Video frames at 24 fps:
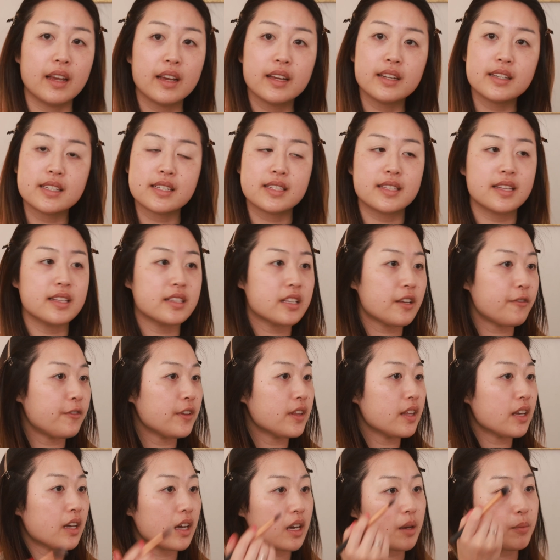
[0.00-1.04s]
And since I
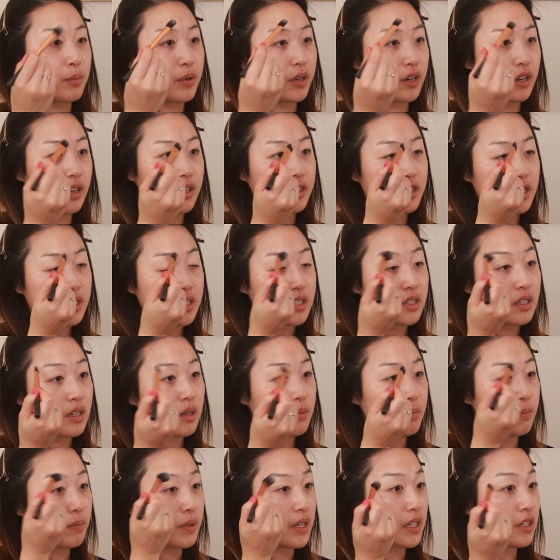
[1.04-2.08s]
feel like I put on just
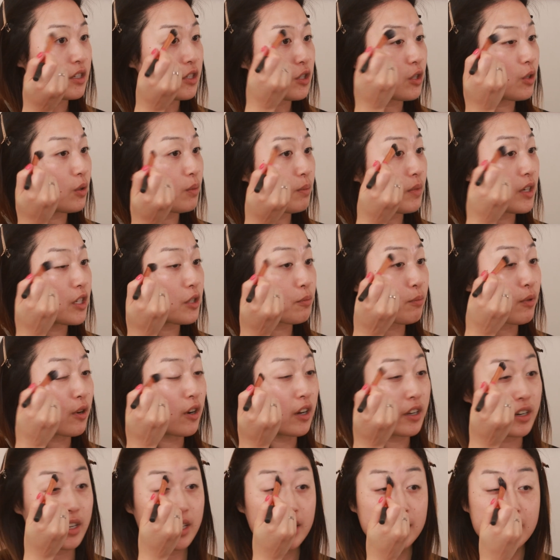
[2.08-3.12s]
a bit too much
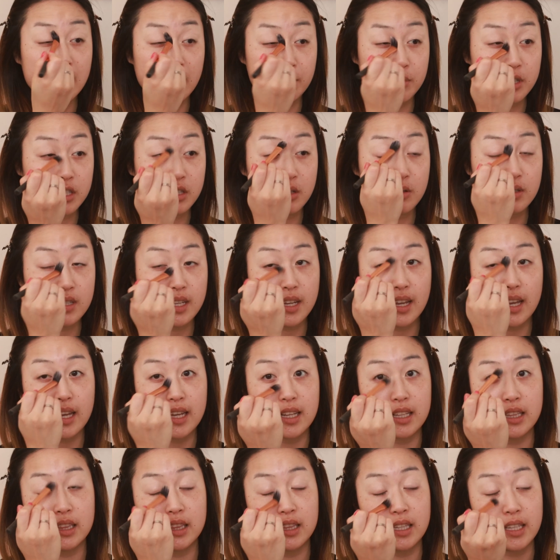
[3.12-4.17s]
product, I'm just using a
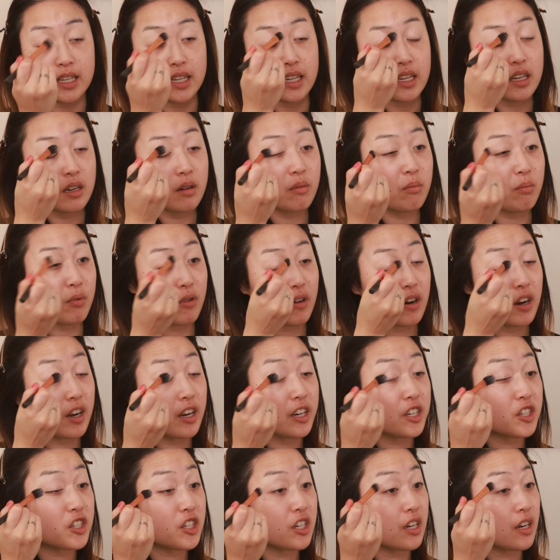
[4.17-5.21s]
clean
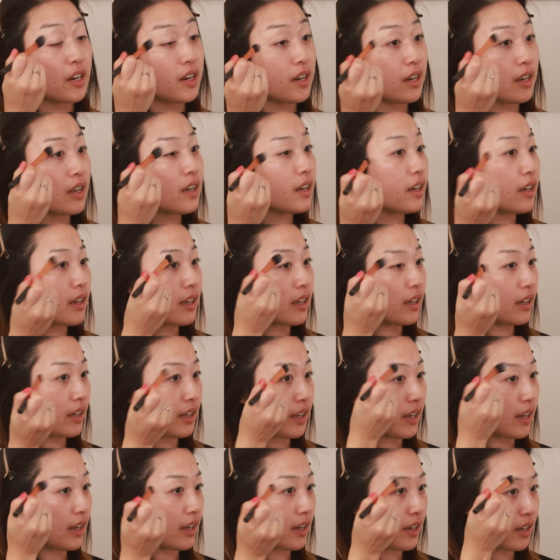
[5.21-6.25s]
brush
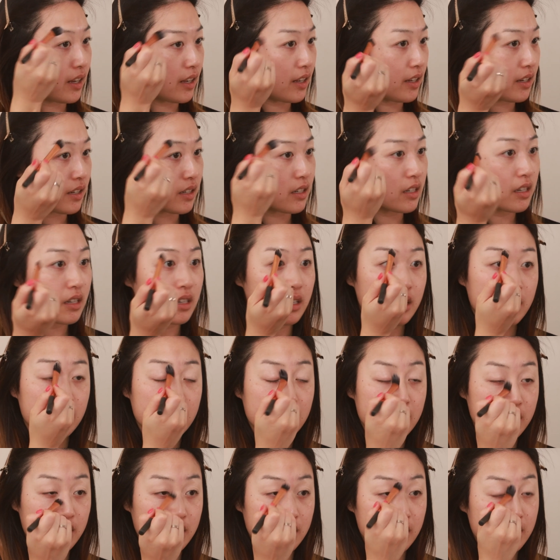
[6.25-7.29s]
and
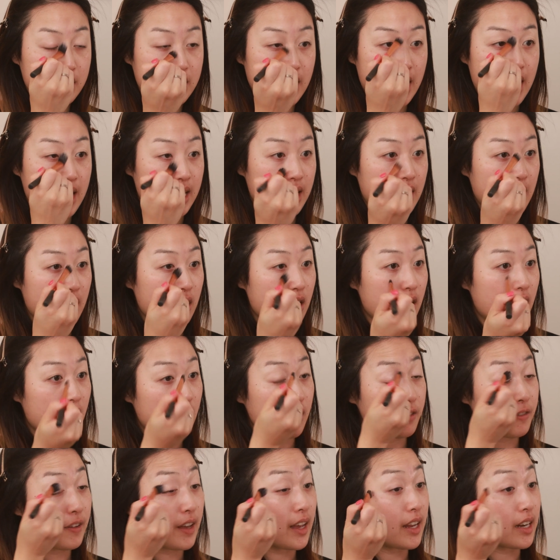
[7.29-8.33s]
taking
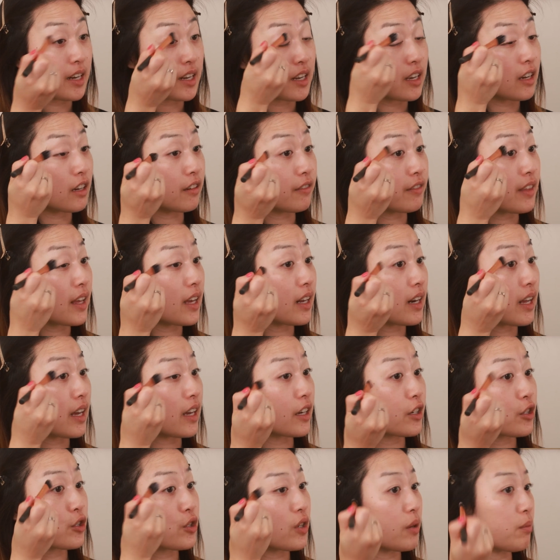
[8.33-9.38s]
off any of that
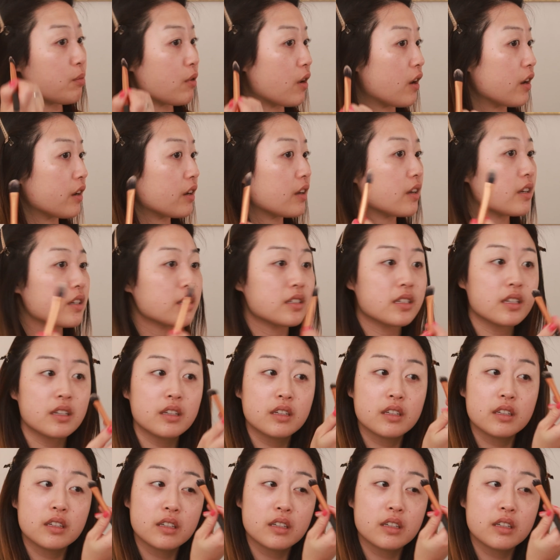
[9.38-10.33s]
extra product.